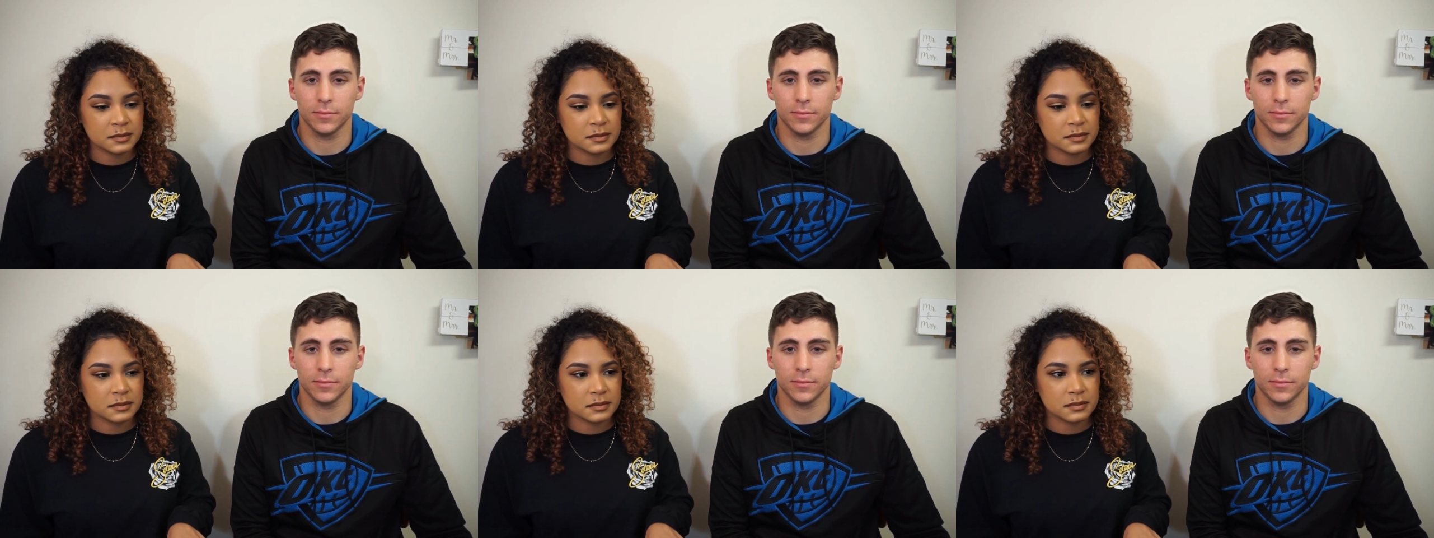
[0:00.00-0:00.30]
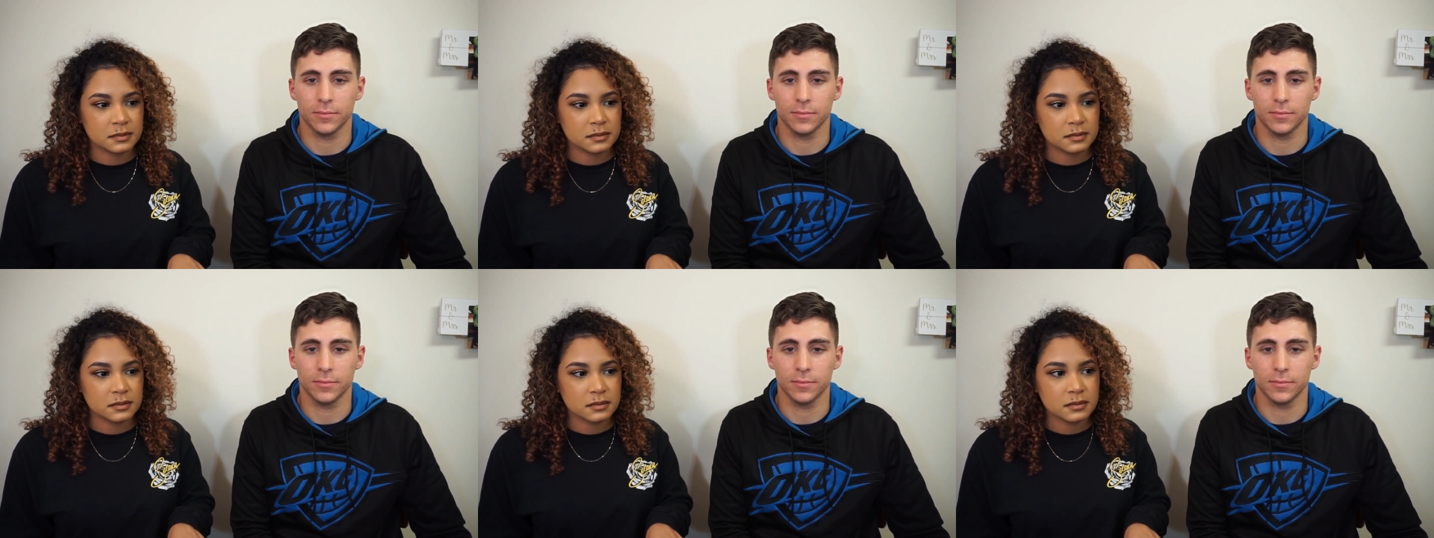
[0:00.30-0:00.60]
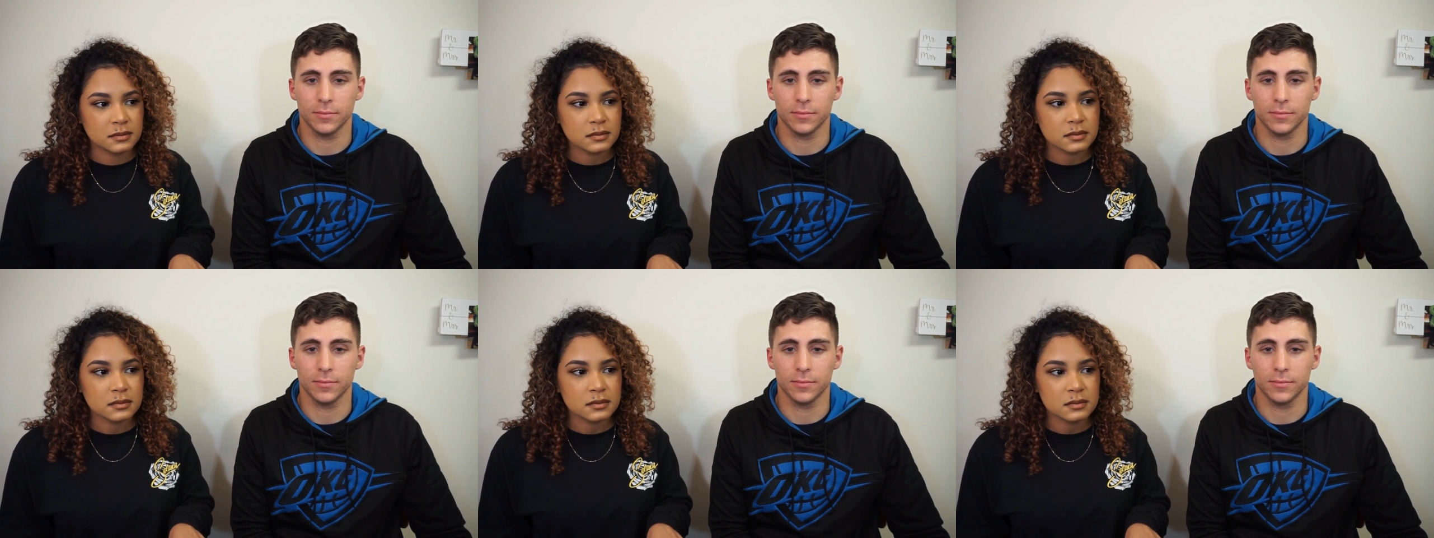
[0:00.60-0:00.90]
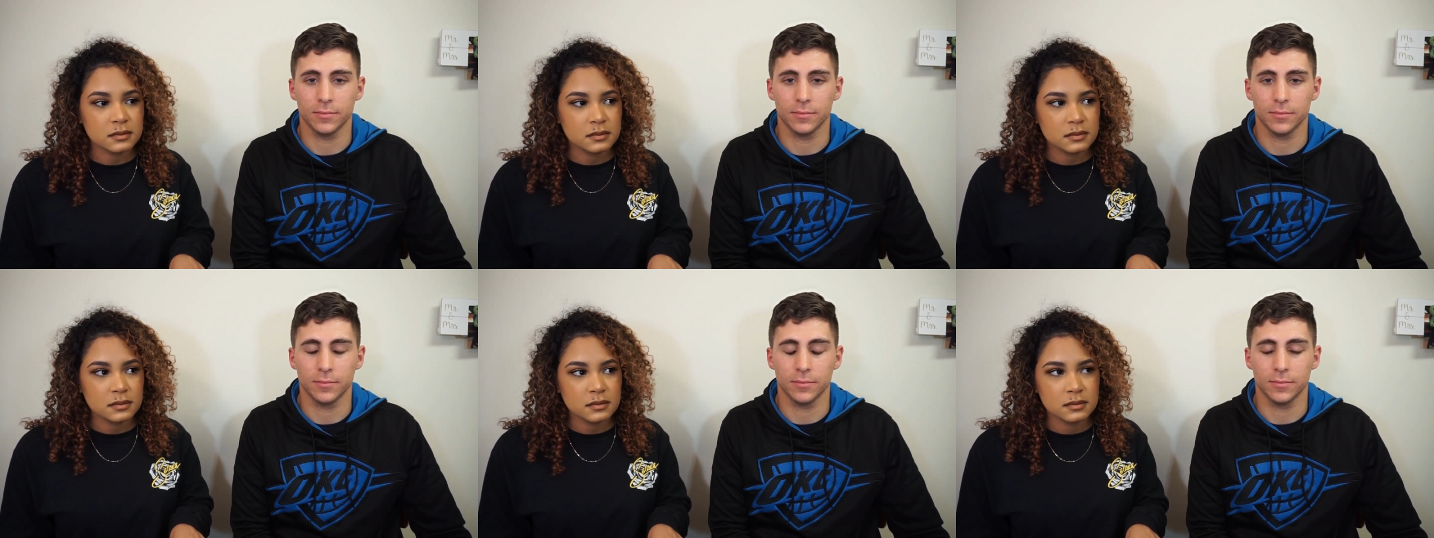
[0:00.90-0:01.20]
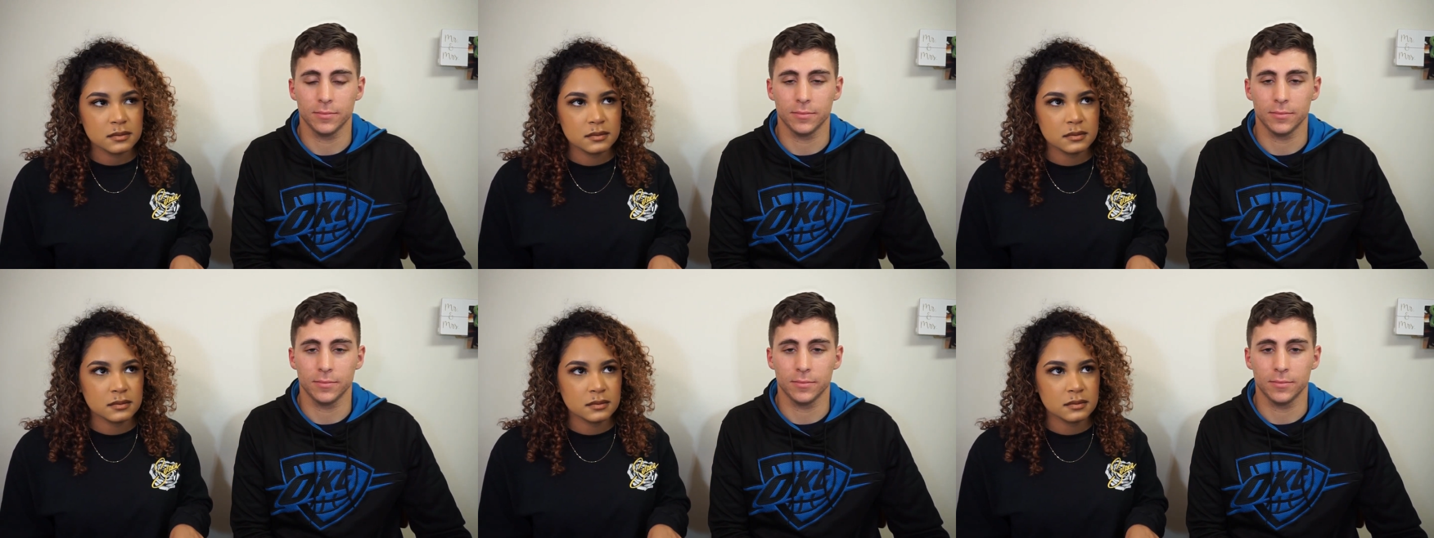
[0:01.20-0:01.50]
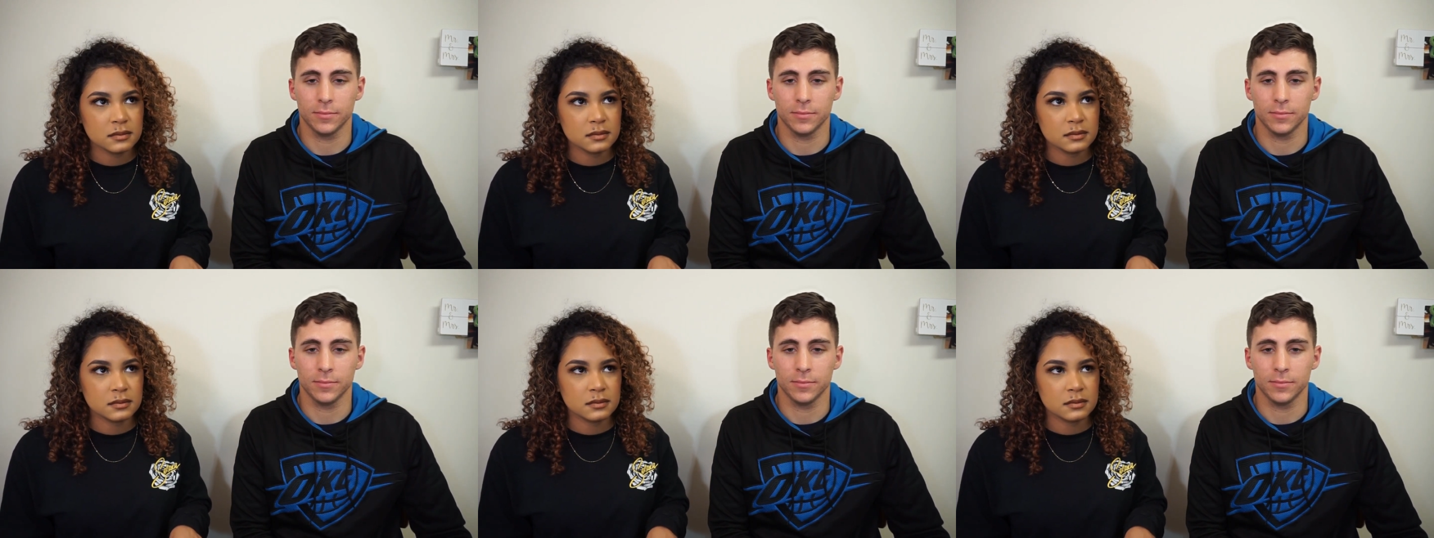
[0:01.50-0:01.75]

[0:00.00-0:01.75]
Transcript: No one is speaking in this clip.